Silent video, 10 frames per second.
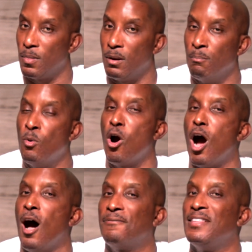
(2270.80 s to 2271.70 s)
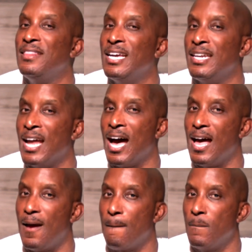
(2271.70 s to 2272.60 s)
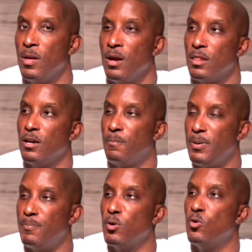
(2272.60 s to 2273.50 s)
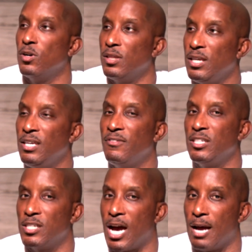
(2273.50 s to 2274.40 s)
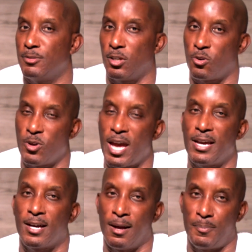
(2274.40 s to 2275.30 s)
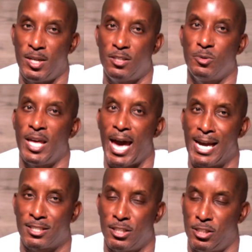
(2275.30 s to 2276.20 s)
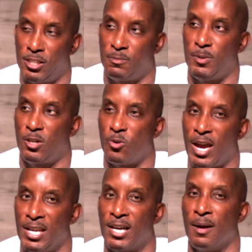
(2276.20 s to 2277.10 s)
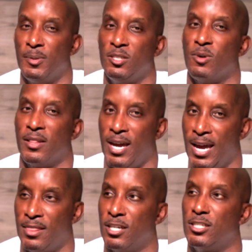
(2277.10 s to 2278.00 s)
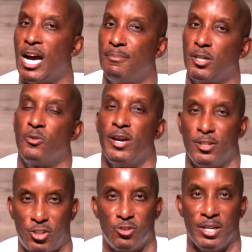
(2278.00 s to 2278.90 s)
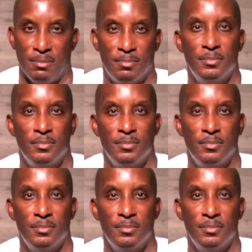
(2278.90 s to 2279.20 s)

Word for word: more often than not, there are people who are leaving jobs to create companies when they actually should just be creating companies while they're at their job to create a stream.